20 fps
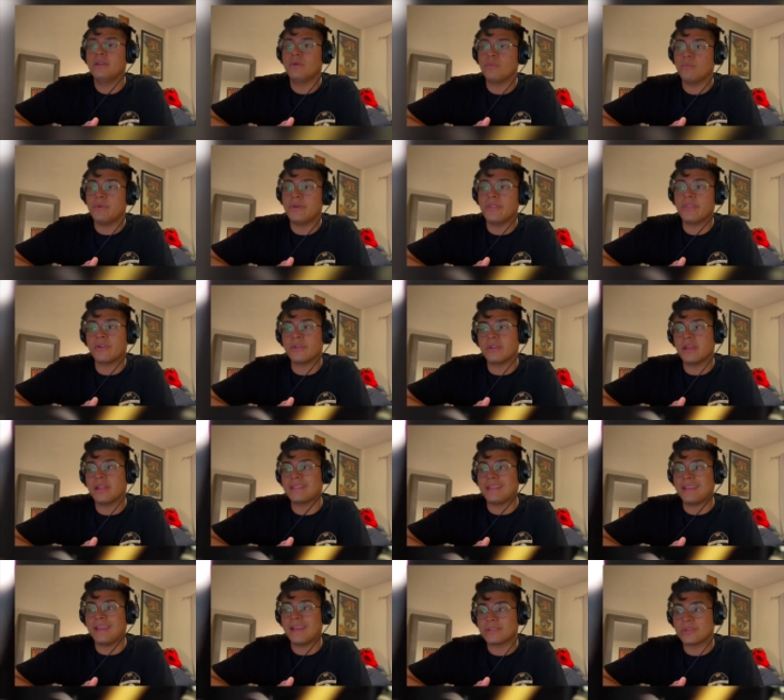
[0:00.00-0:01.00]
whether or not
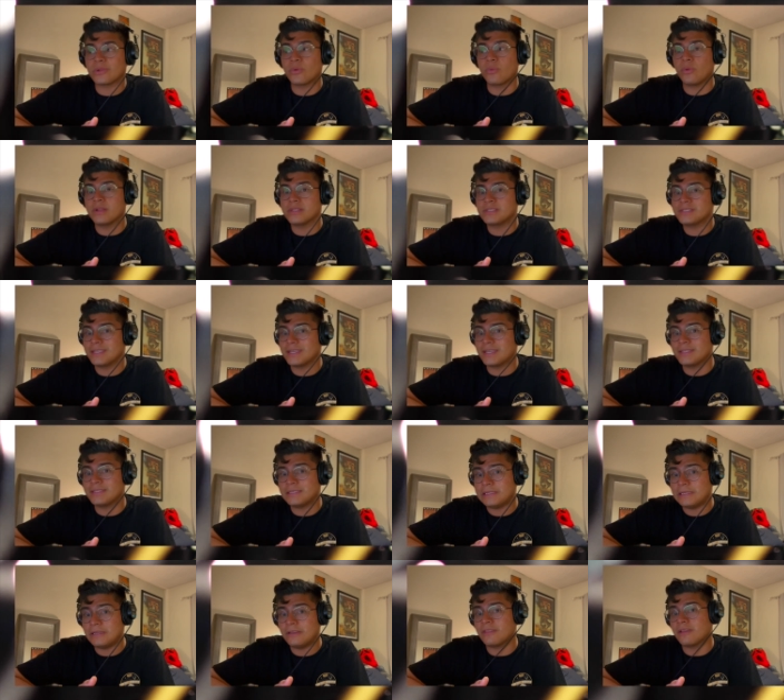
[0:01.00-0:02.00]
the actor wants to
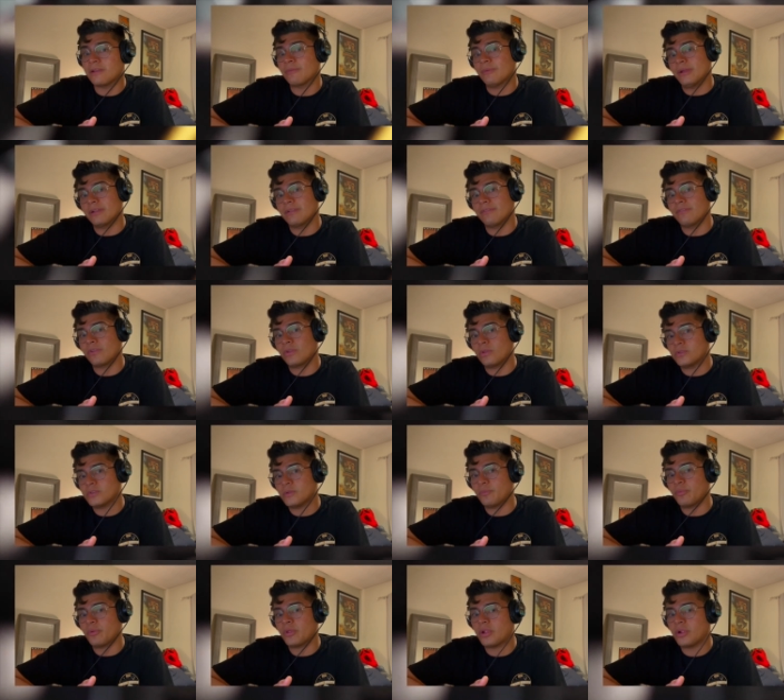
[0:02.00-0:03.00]
continue that route of a
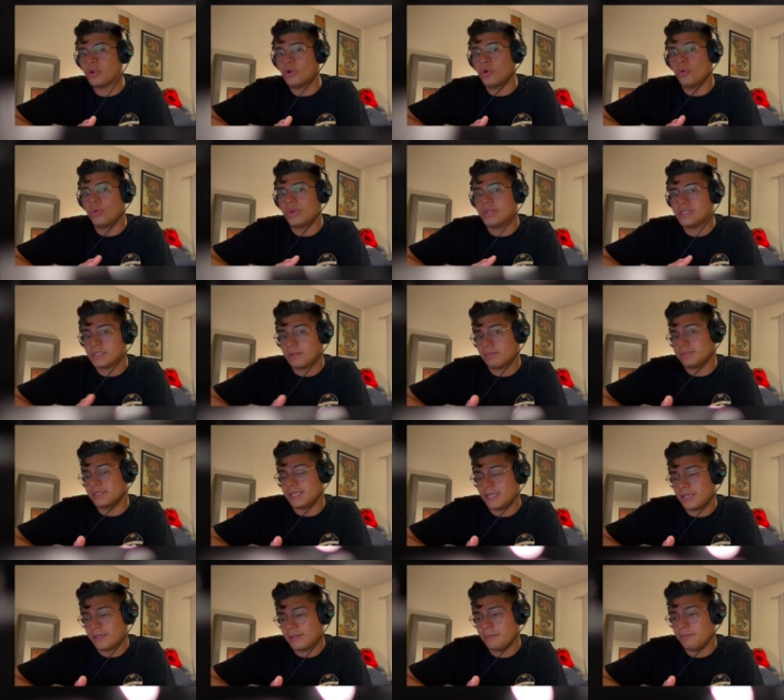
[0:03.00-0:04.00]
superhero is up to
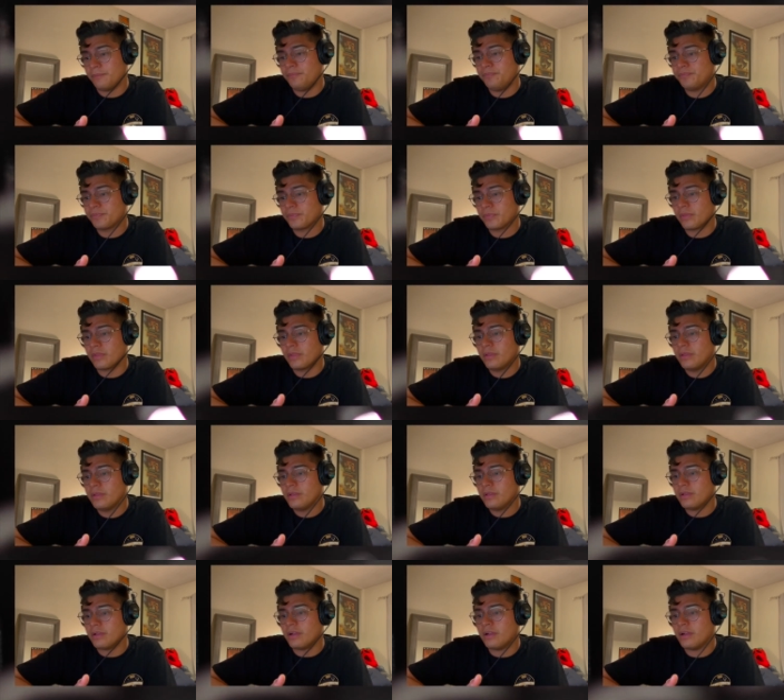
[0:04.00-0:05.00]
him.
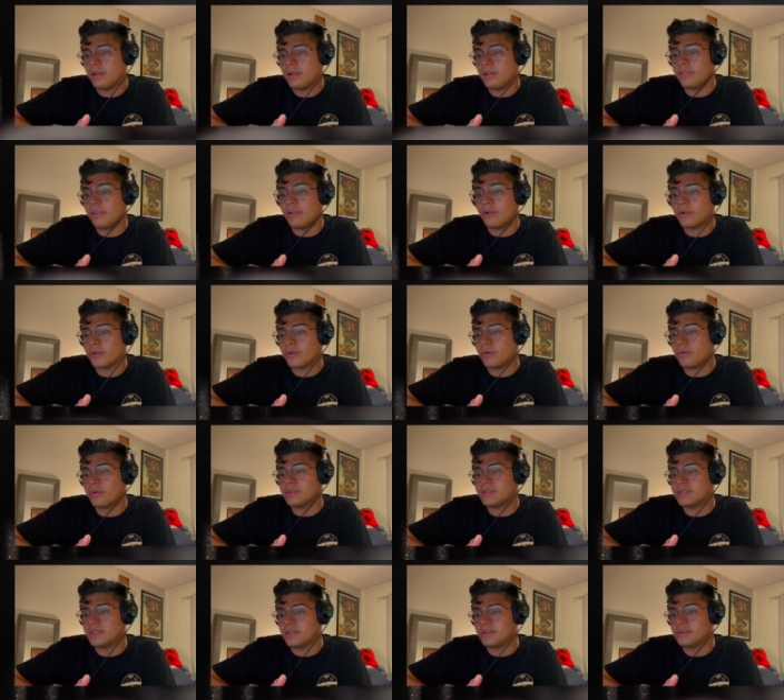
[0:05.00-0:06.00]
The article
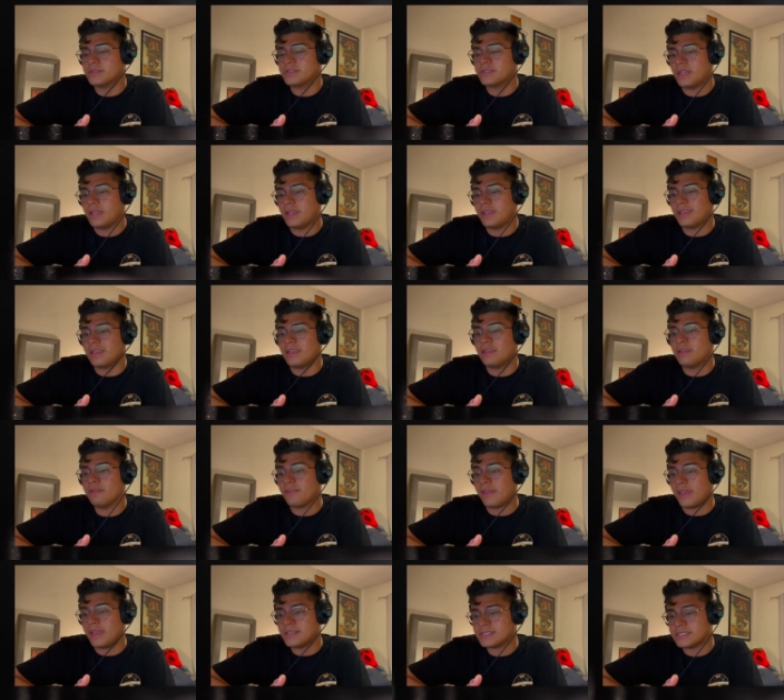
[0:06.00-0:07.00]
continues saying, if
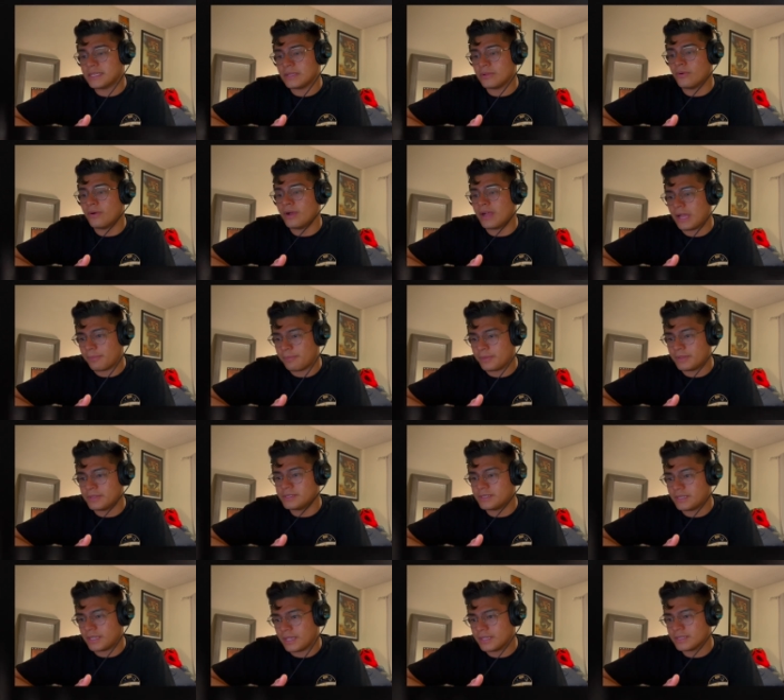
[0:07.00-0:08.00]
a sequel
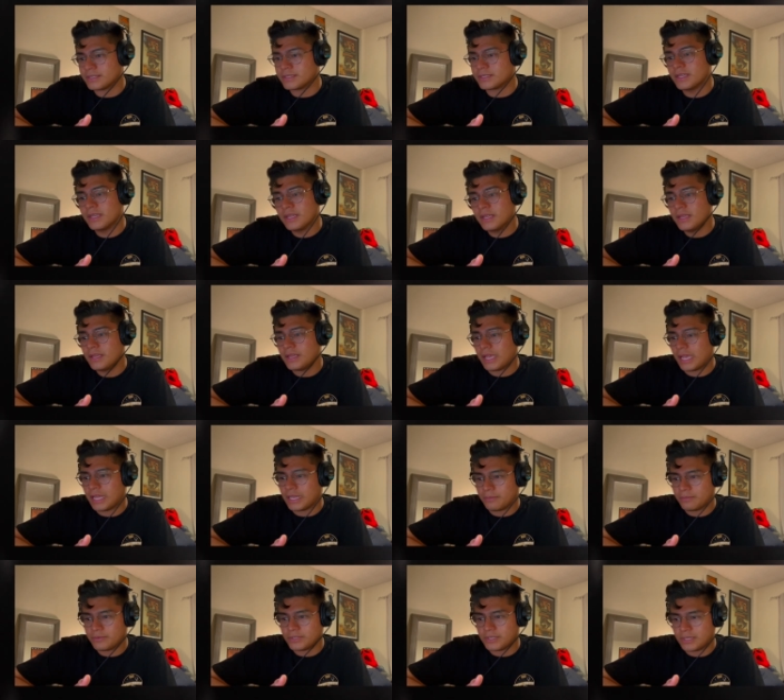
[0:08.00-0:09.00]
happens, yes,
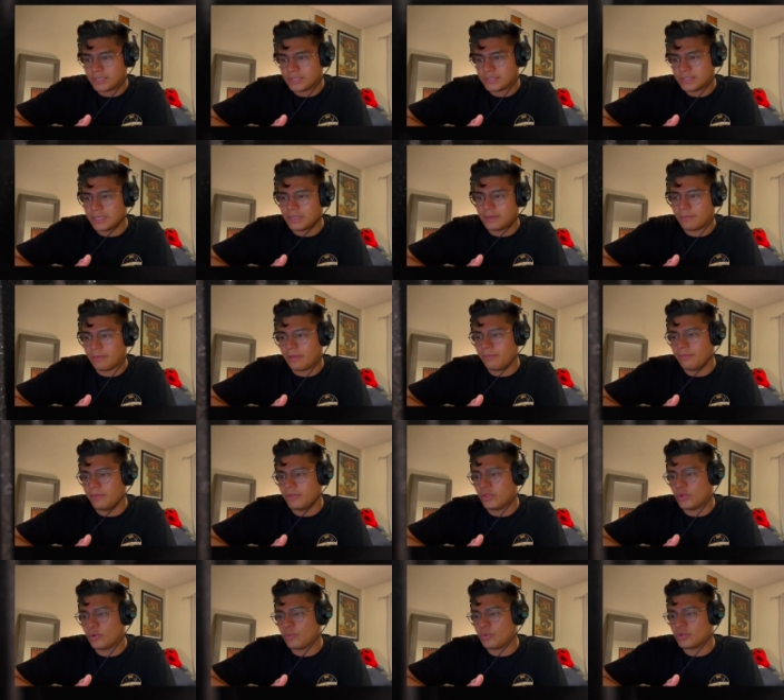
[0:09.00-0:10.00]
Andy Machete said about
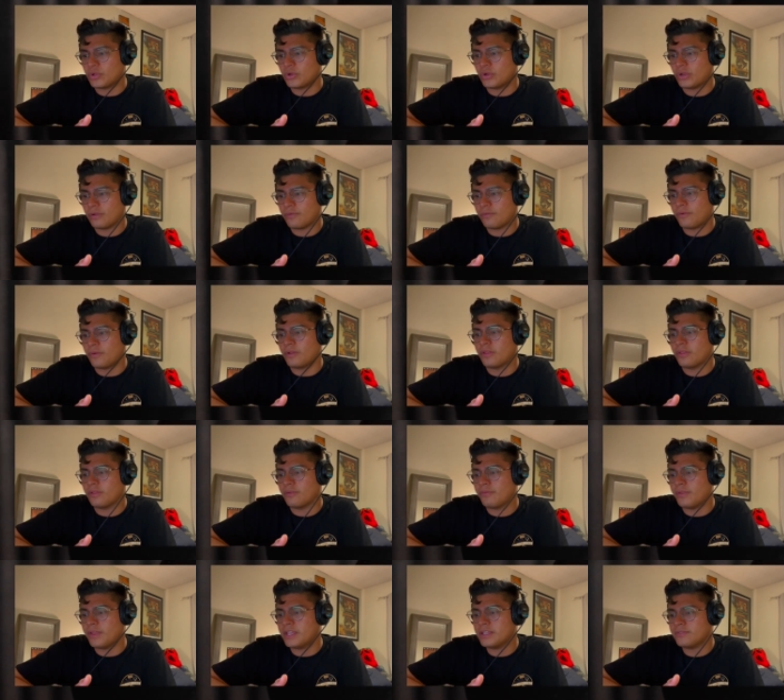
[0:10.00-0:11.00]
Miller returning for another
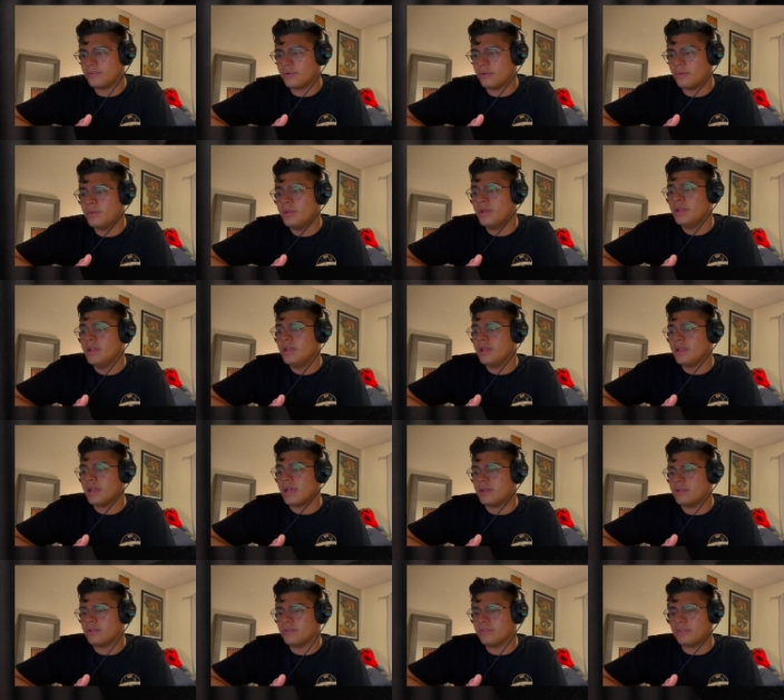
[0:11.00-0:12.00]
Flash film,
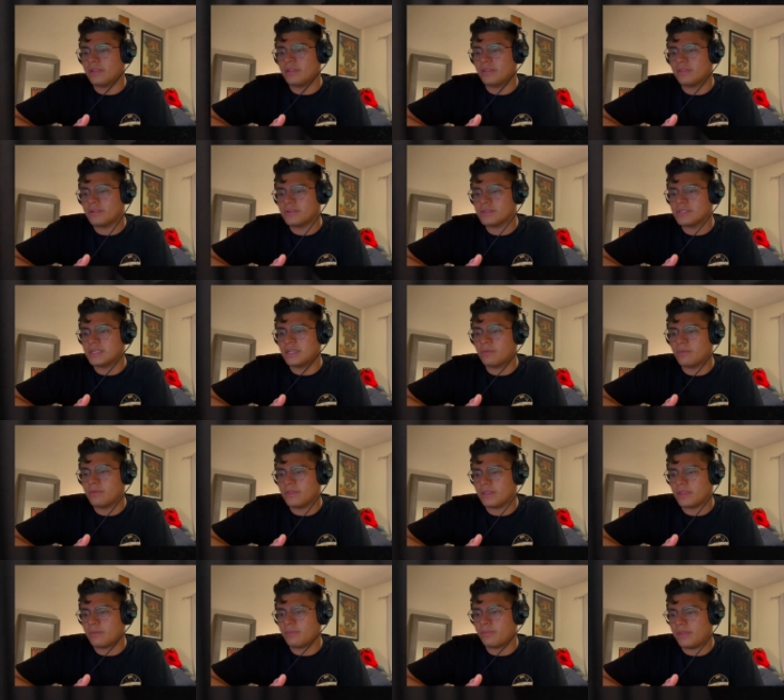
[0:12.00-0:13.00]
I don't think there's anyone
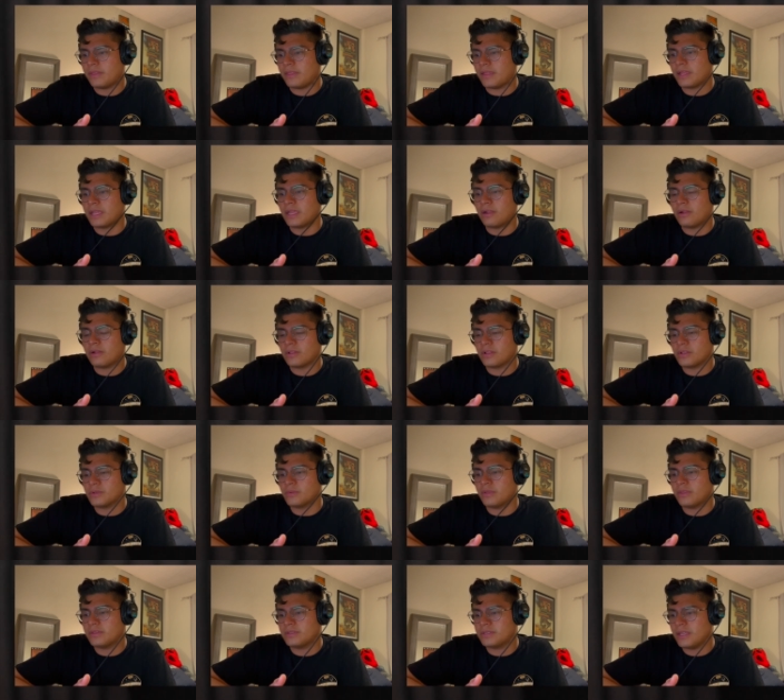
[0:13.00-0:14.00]
that can play that character as
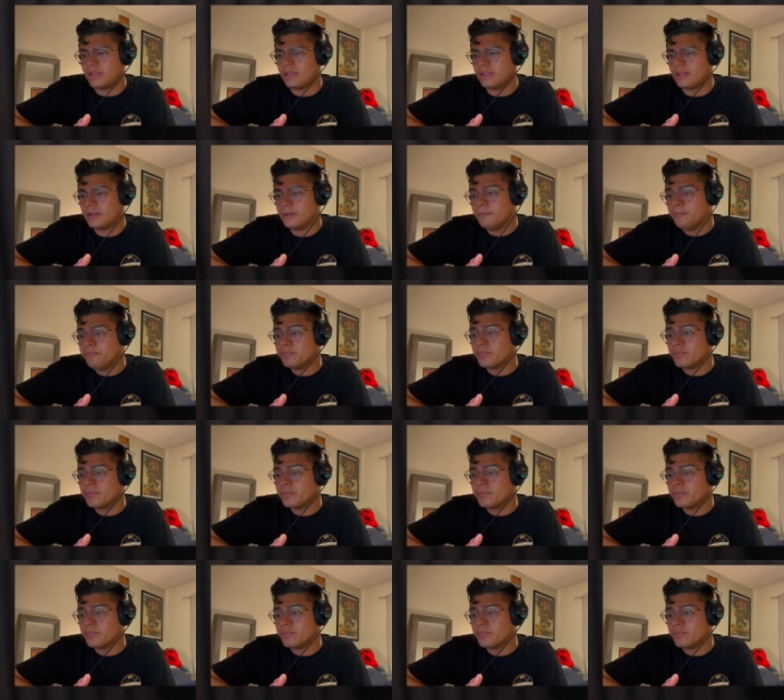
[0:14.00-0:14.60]
well as they did.